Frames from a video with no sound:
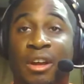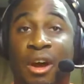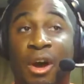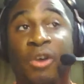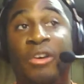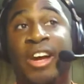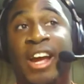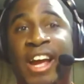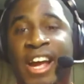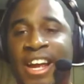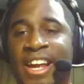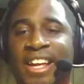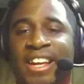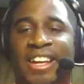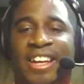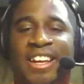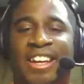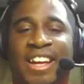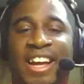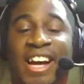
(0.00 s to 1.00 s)
Okay,
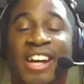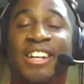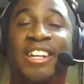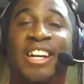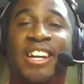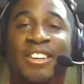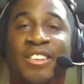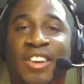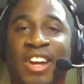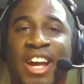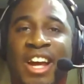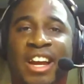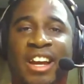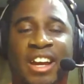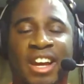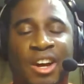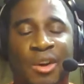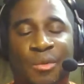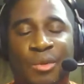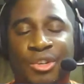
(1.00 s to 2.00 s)
how can I do that?
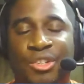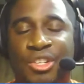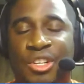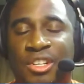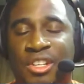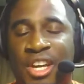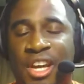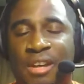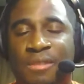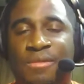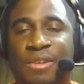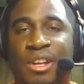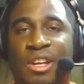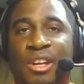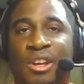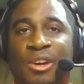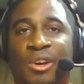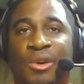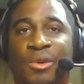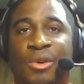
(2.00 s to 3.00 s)
I want you to take
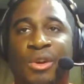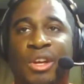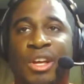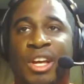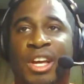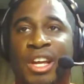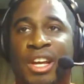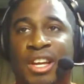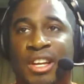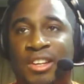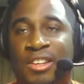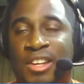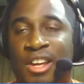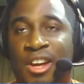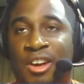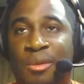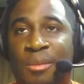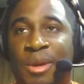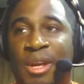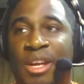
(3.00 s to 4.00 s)
video and then
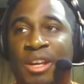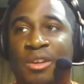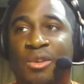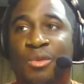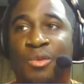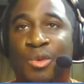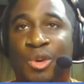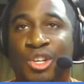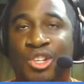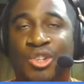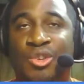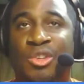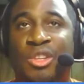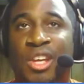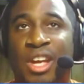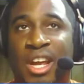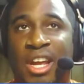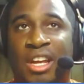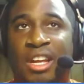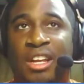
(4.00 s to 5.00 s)
tell me what you
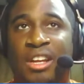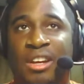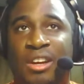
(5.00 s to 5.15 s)
think.